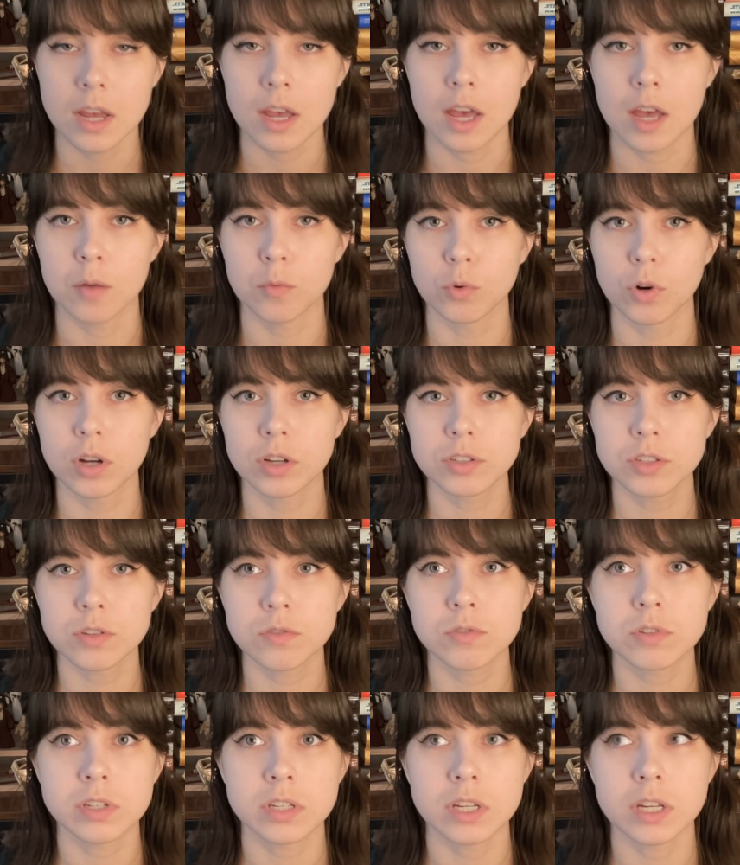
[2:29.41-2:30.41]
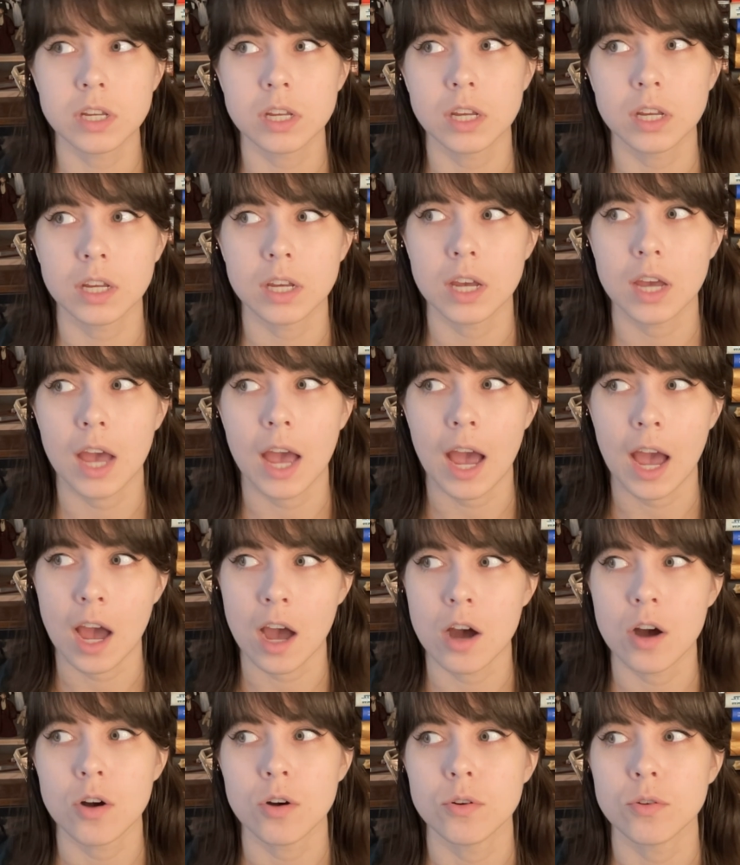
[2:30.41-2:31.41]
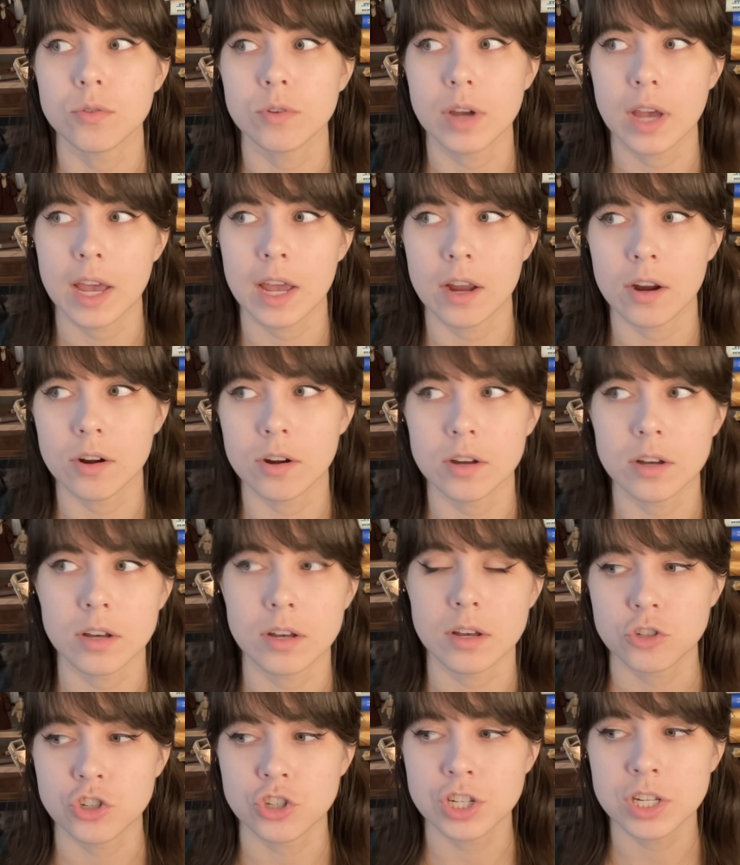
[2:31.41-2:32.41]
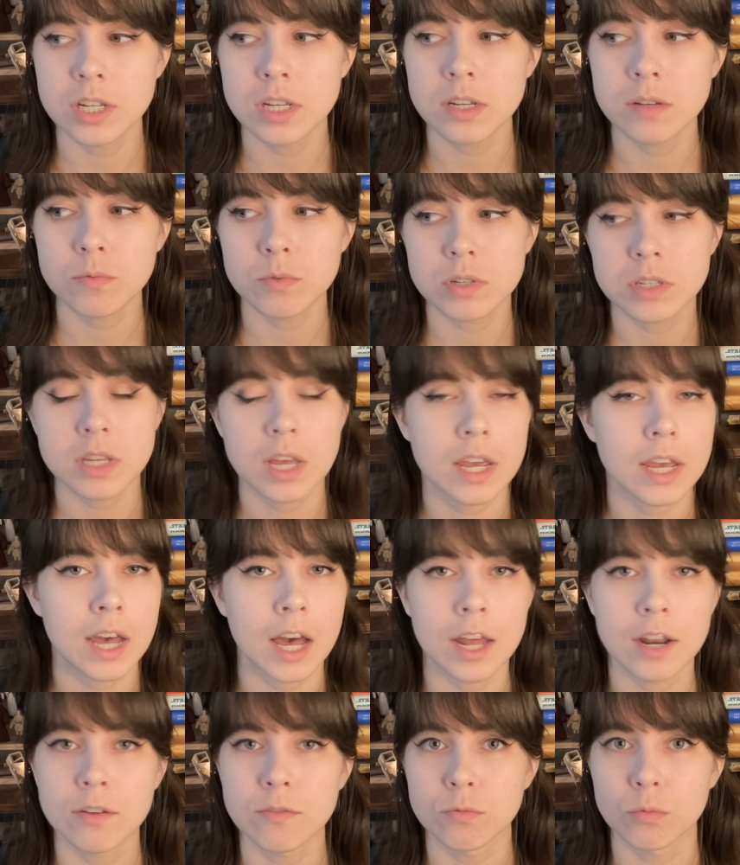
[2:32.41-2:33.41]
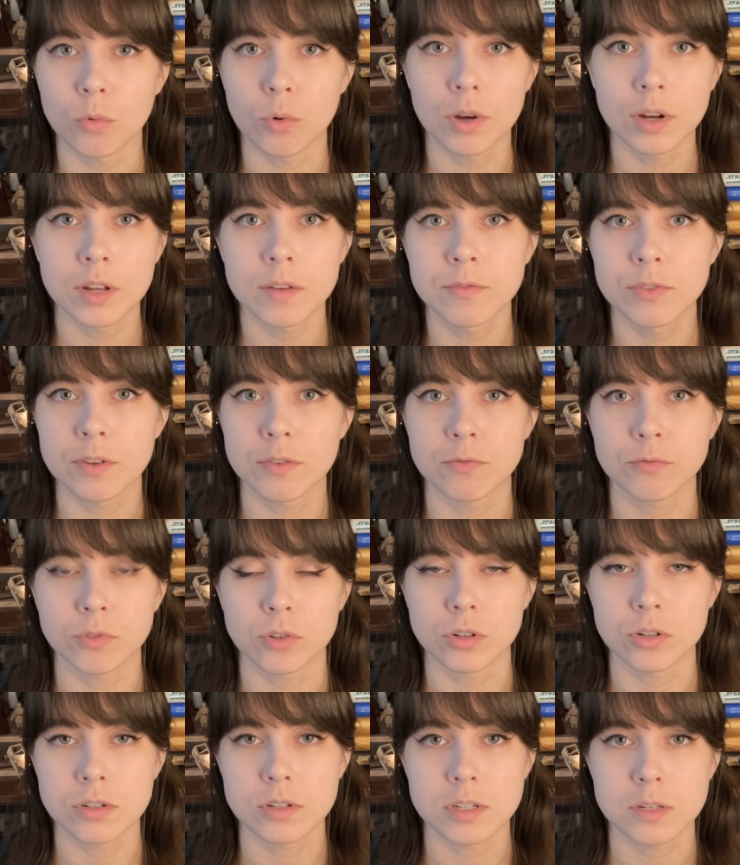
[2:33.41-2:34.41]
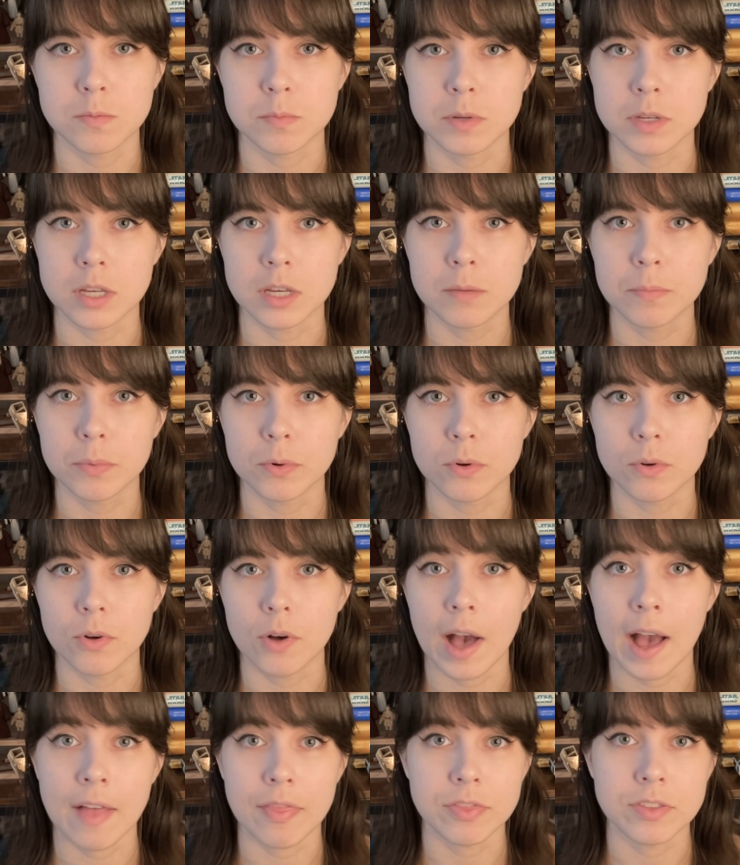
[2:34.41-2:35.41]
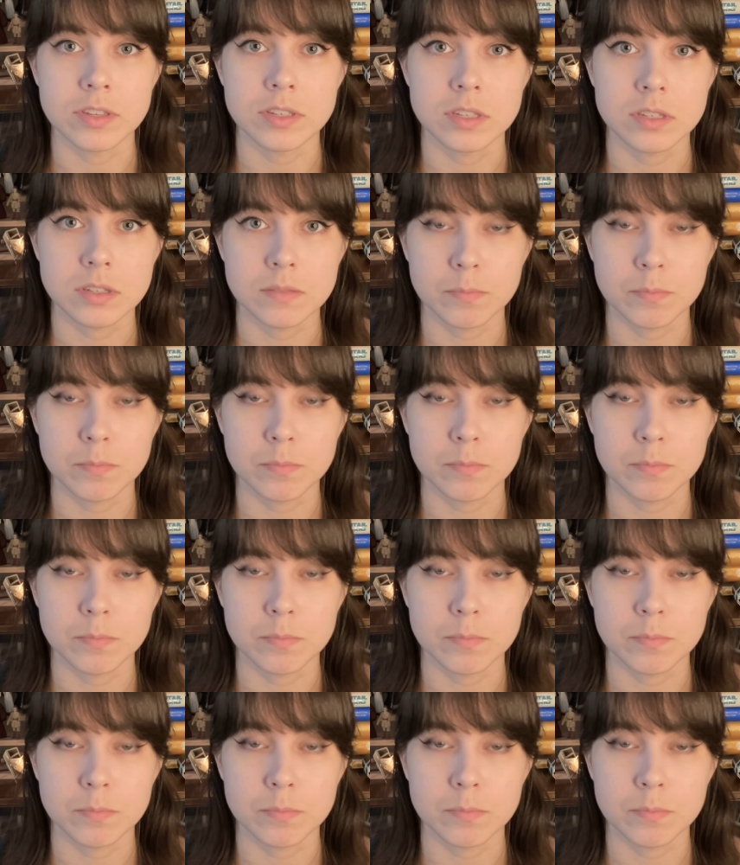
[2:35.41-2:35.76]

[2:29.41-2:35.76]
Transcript: And we're also seeing how Hera, she was like kind of one of the first people at this